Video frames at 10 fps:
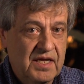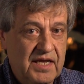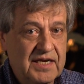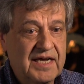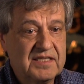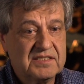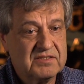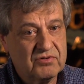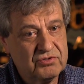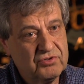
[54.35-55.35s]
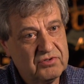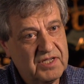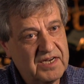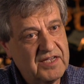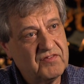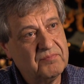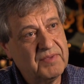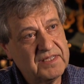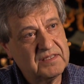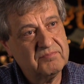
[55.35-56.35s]
And others, although I never
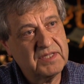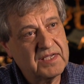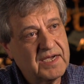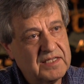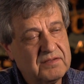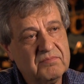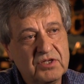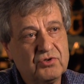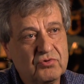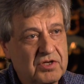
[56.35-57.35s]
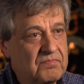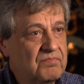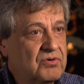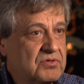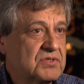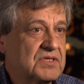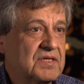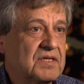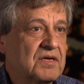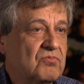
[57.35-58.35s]
met them, they guided me through their books
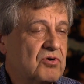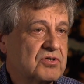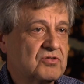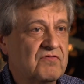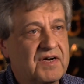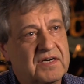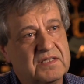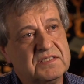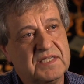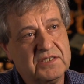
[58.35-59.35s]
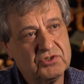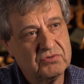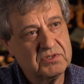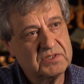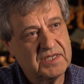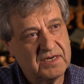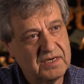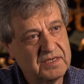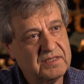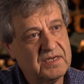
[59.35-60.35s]
and their works of art centuries
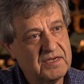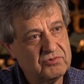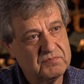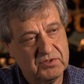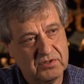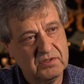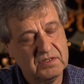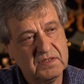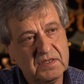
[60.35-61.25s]
earlier than I was born.